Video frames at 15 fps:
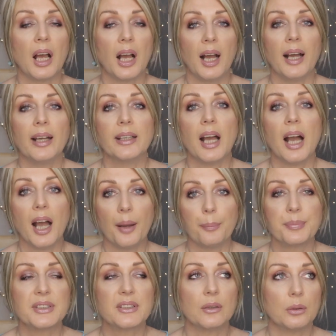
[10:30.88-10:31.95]
I
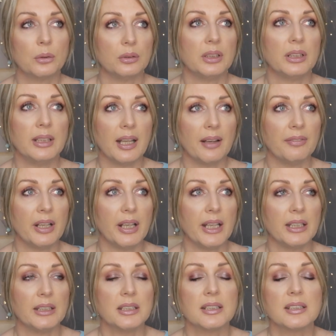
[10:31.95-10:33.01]
absolutely love
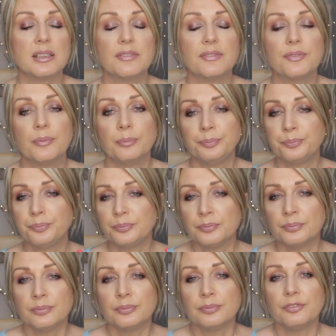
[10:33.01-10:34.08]
it. It is
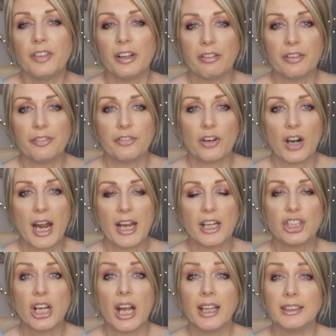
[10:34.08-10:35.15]
very
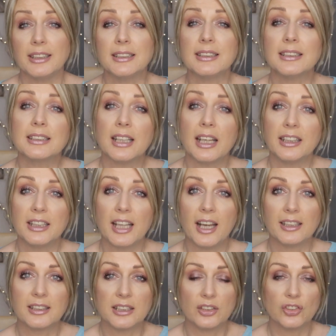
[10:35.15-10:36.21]
fresh and it's
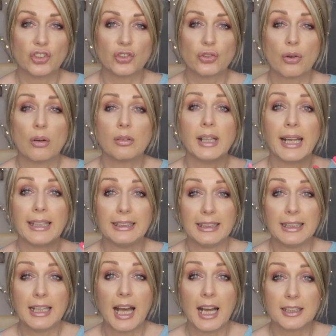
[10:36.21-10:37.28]
nice and strong and
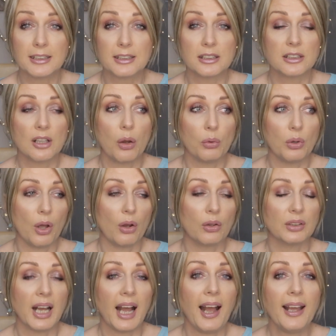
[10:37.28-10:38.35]
it lasts so
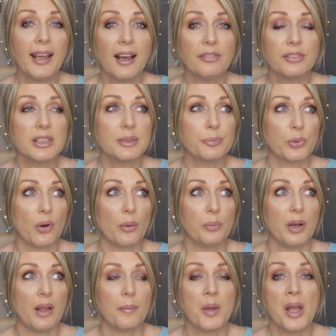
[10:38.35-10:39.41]
long. I have this
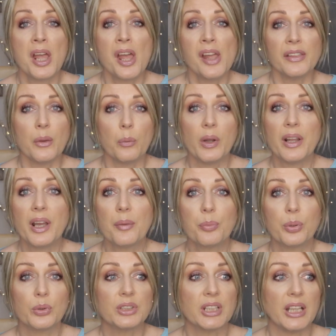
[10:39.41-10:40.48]
problem that when I
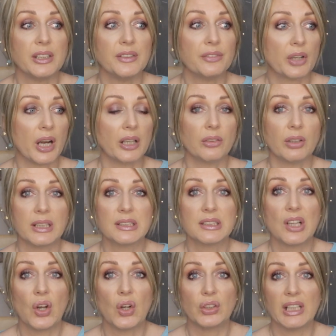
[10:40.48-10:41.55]
put any
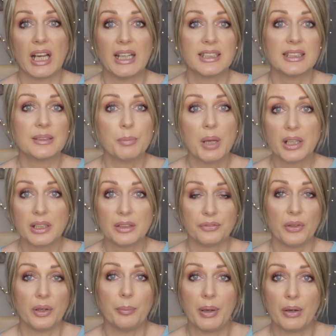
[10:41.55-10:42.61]
fragrance on, I smell it
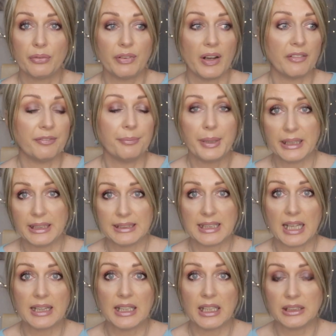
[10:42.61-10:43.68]
for about 5 minutes
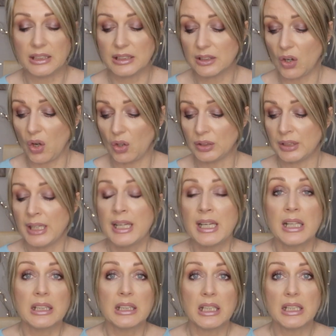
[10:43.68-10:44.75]
and then it's gone.
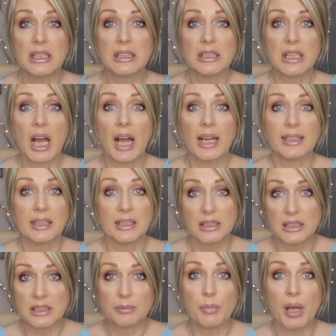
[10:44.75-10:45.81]
This I
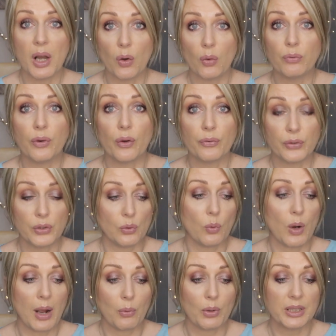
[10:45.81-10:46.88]
can smell for a
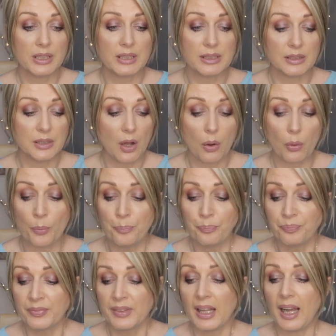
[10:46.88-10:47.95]
few hours, so
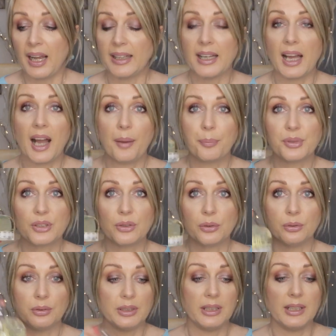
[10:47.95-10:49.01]
I
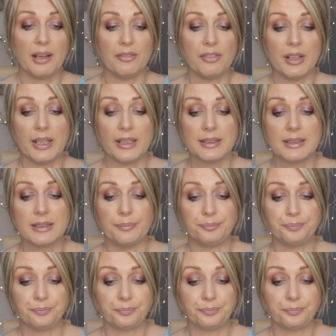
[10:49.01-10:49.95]
absolutely love it.